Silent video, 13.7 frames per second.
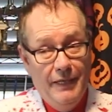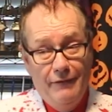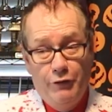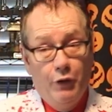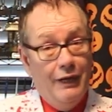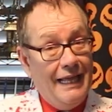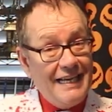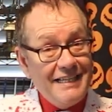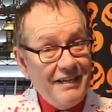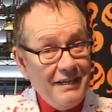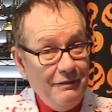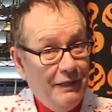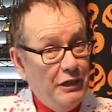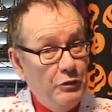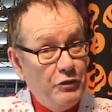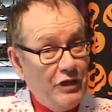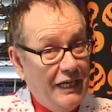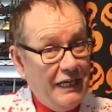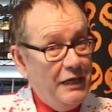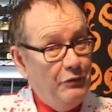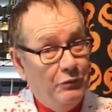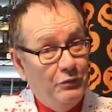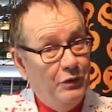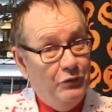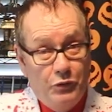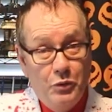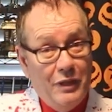If you're lazy and you check in
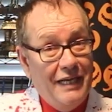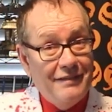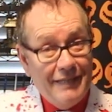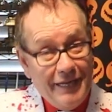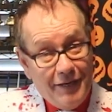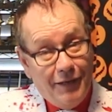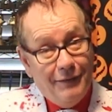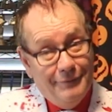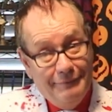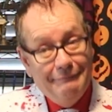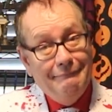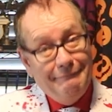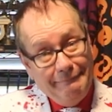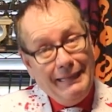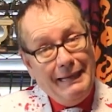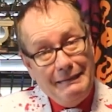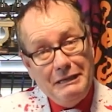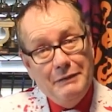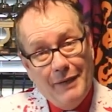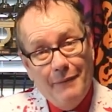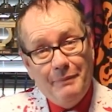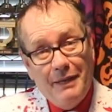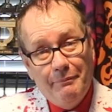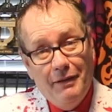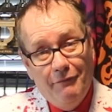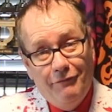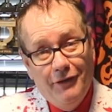two days later, then you might be a
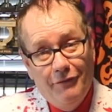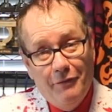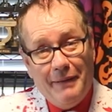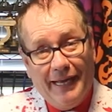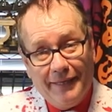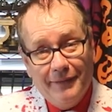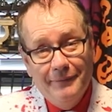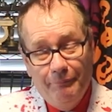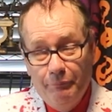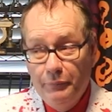bit further back.